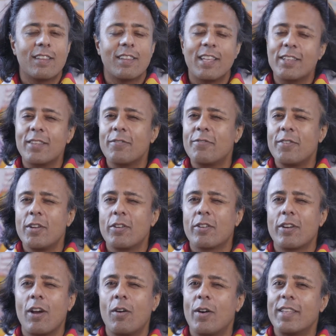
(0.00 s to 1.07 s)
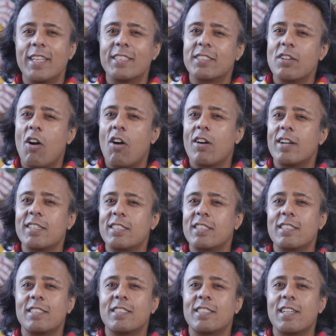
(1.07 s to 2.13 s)
Let the fear go. And that's the hardest
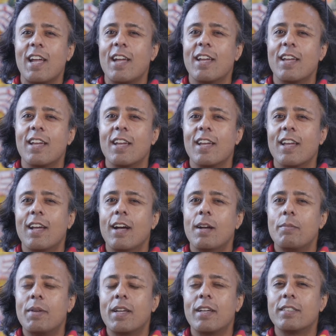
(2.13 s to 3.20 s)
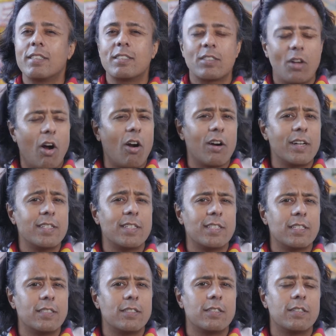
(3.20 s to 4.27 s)
thing to say, because it's the hardest
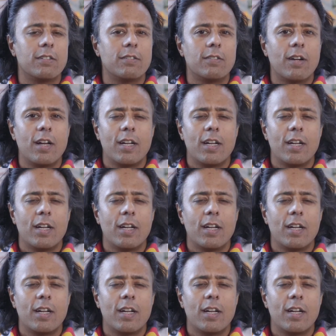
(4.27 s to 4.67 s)
thing to do.